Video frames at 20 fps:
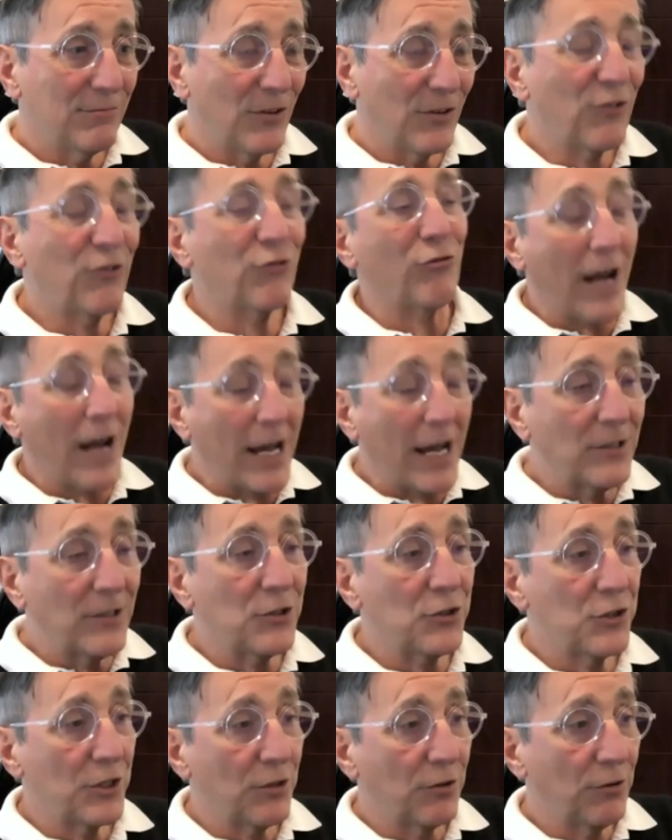
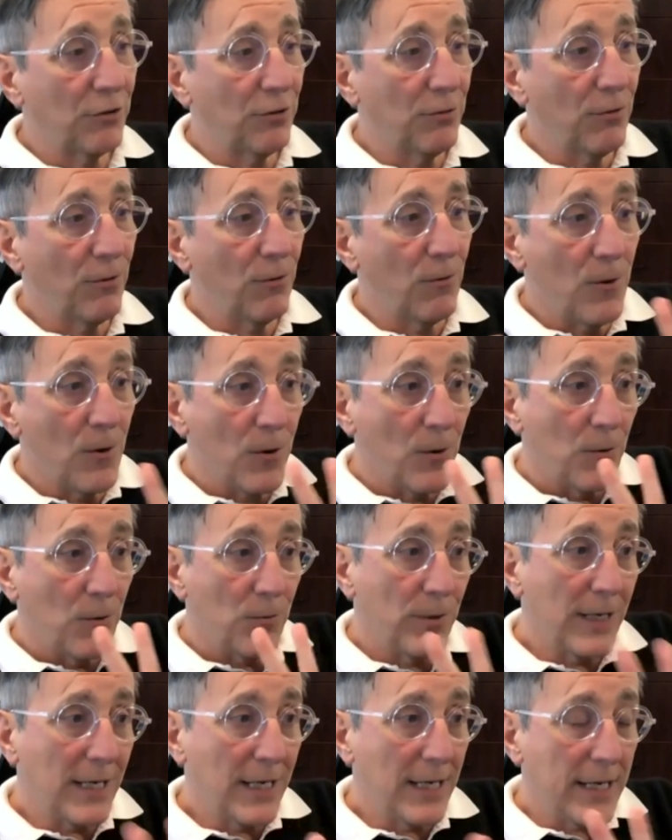strategy to
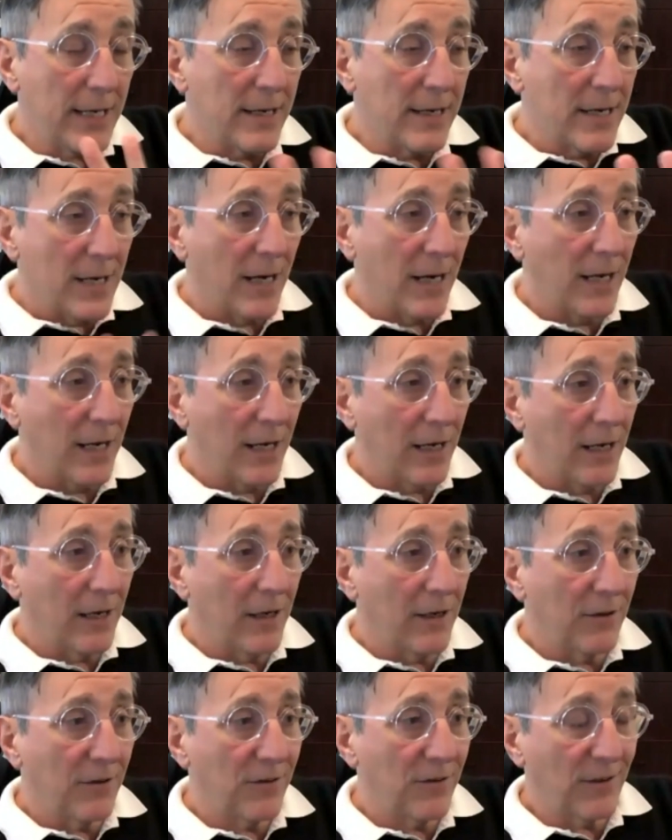really
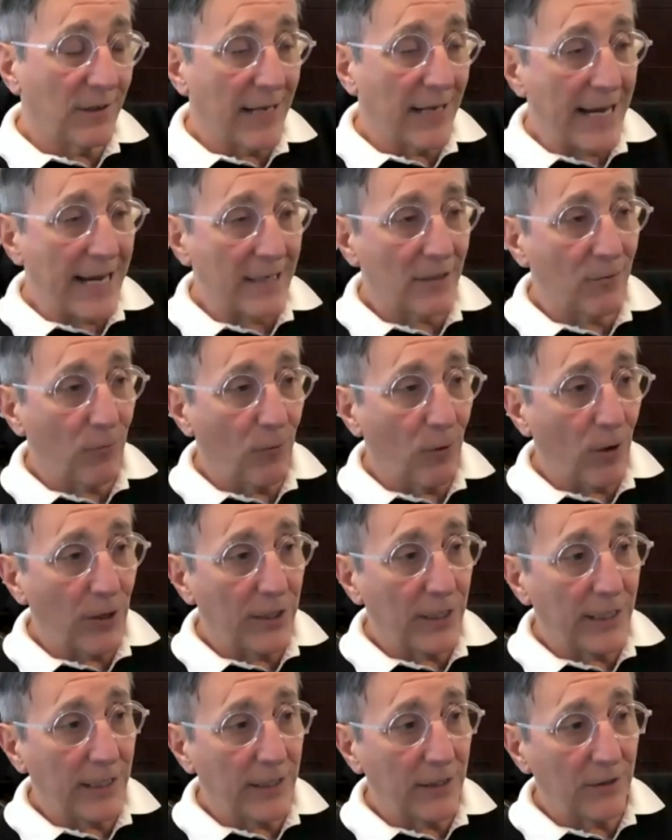select
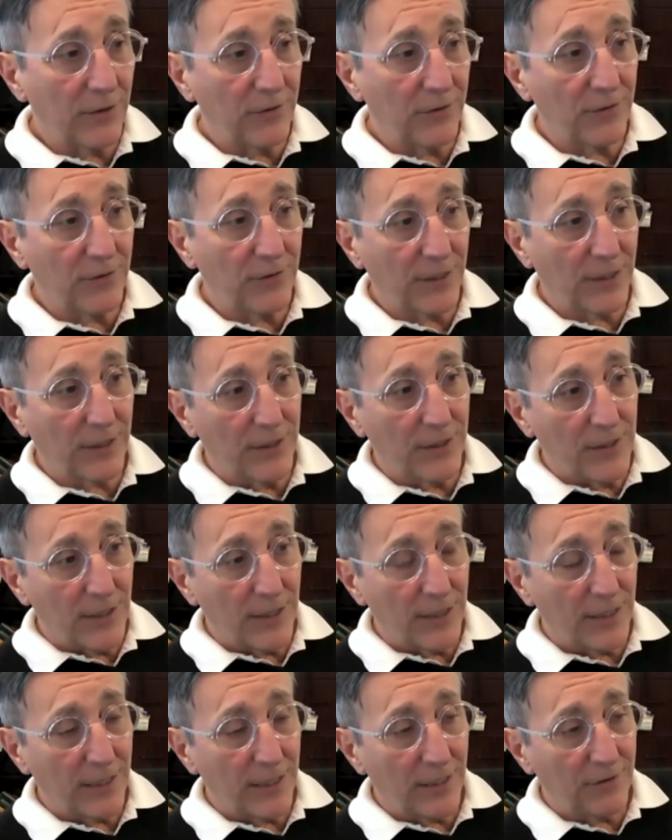what is a
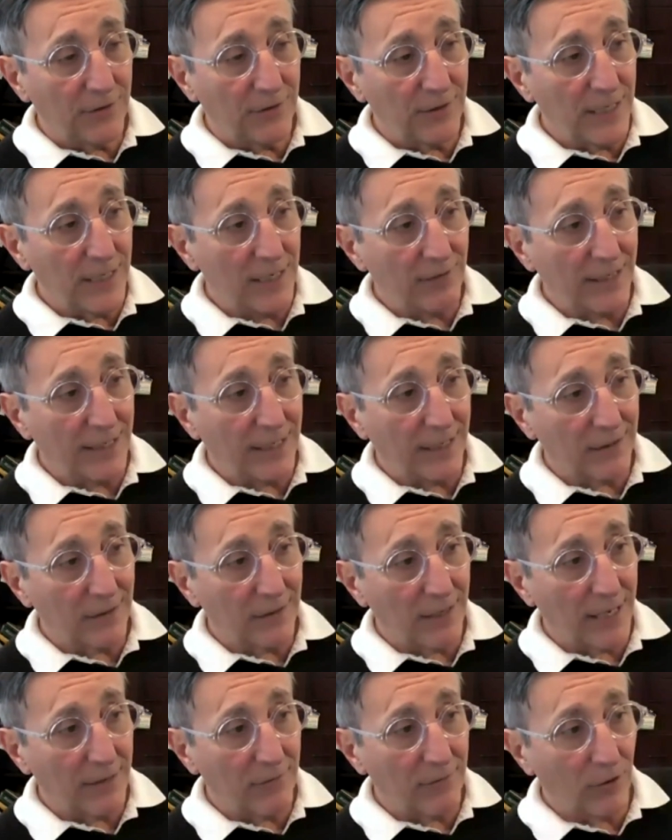
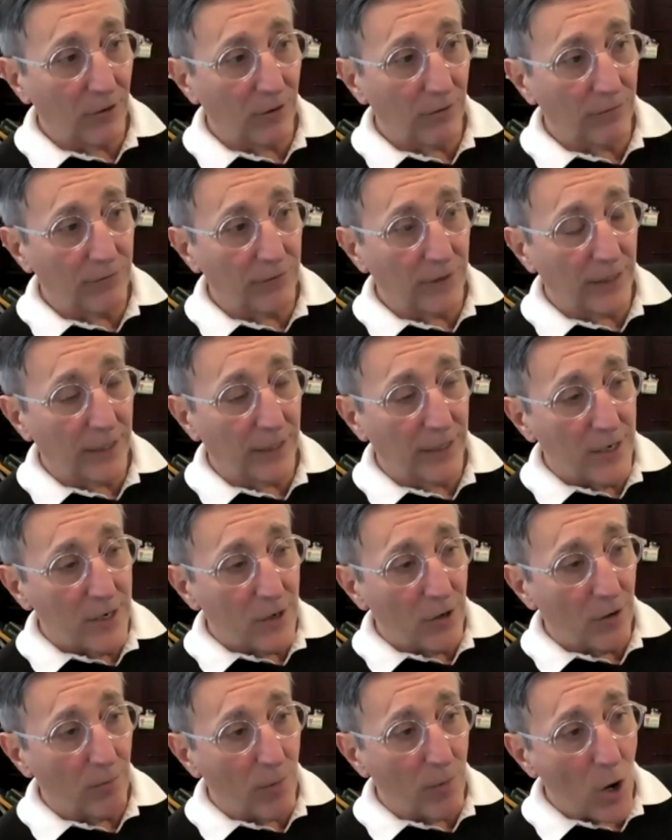significant level of
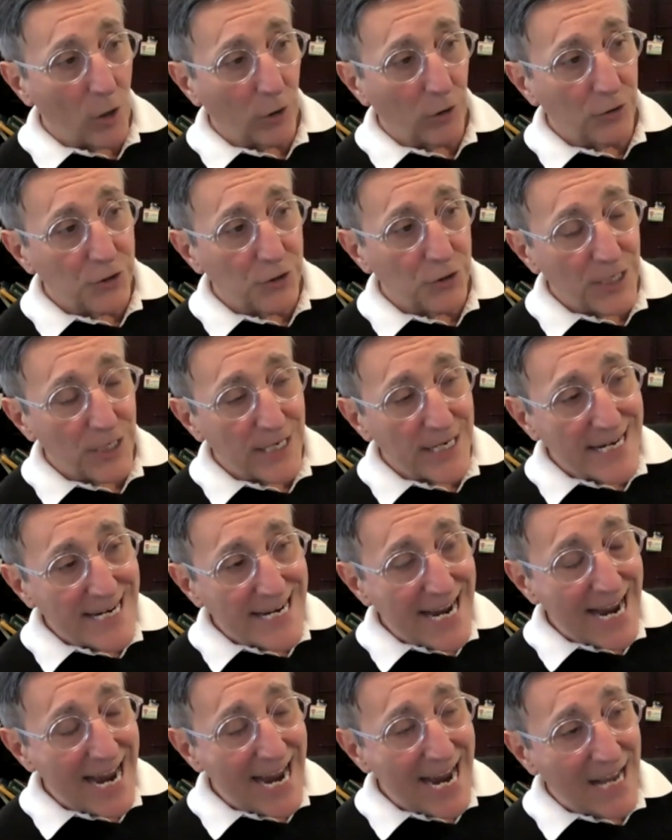homology.
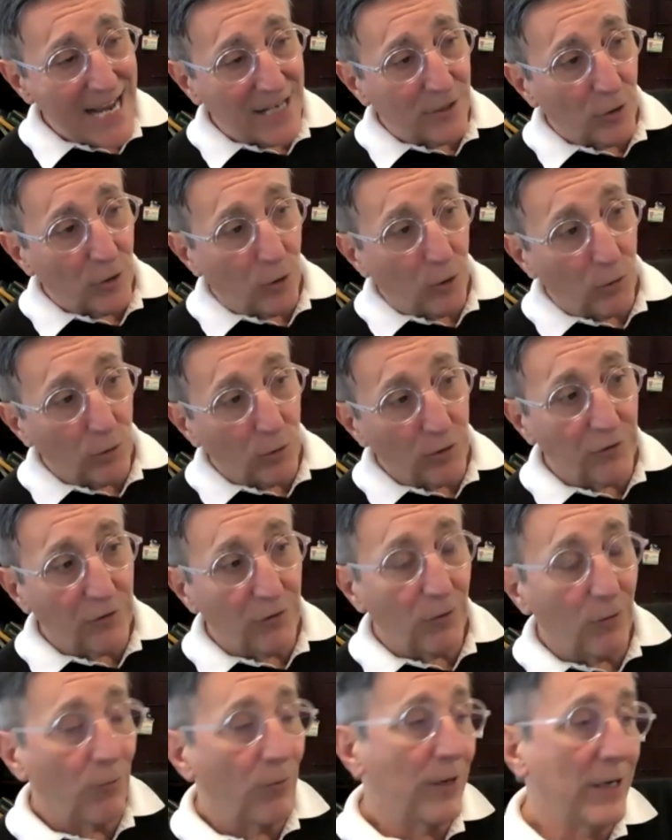And
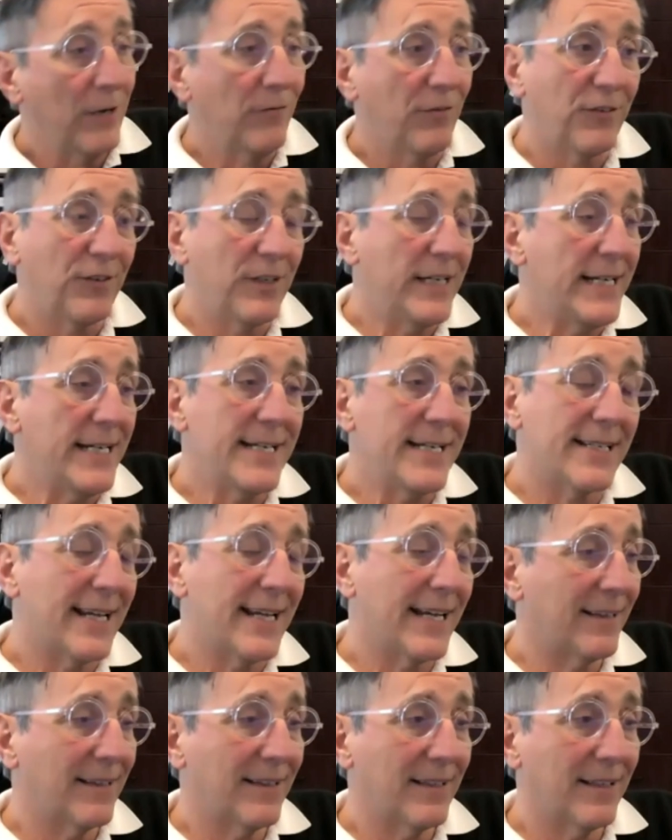also we've seen
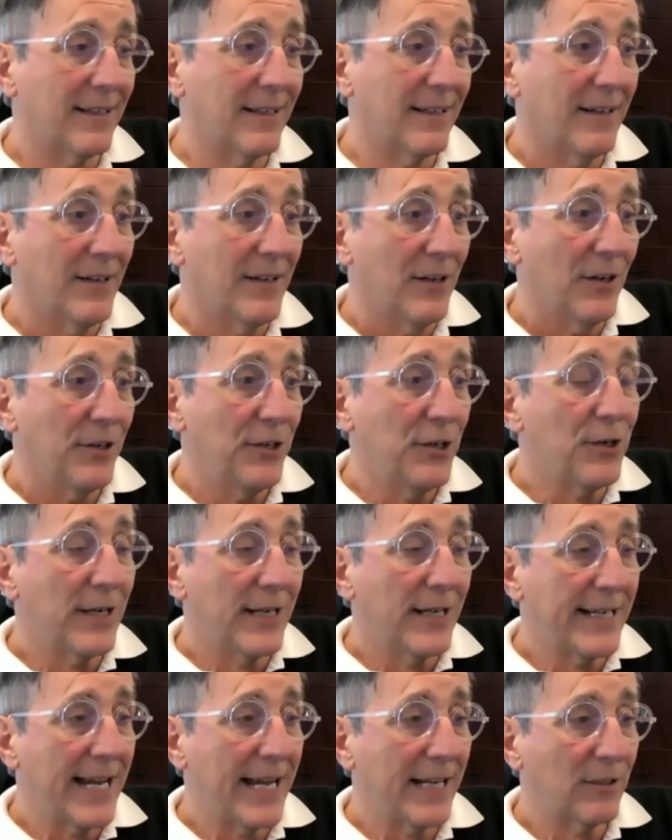that you
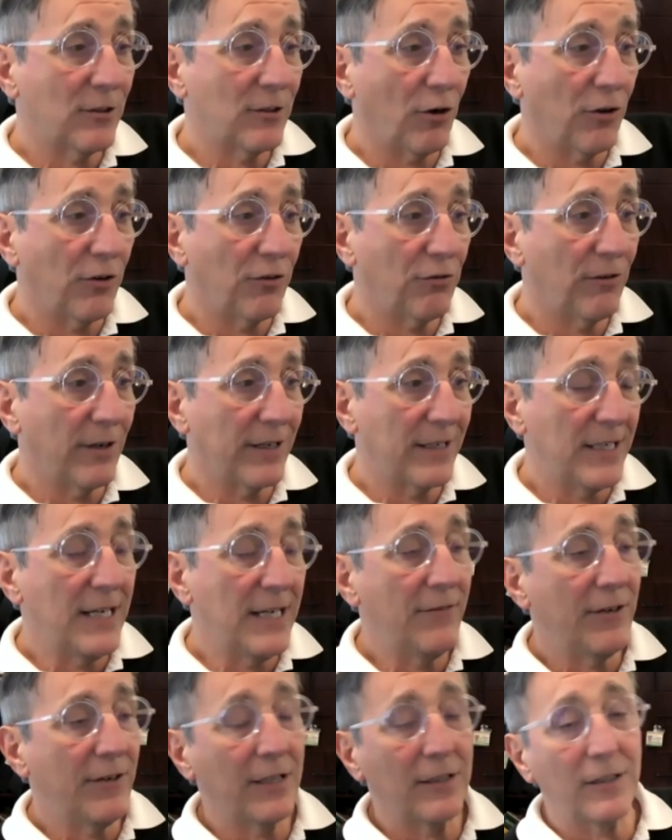can get
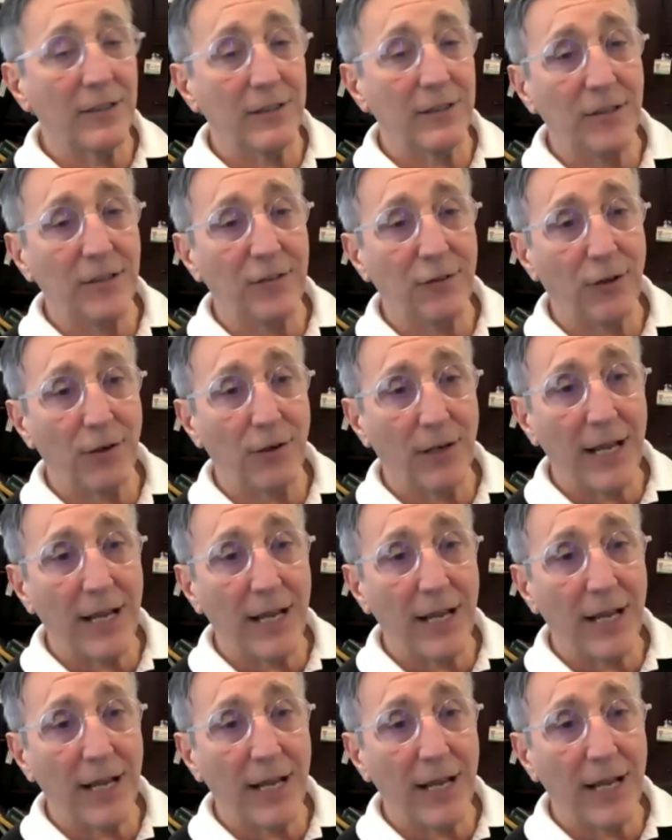cross-reactivity at the T cell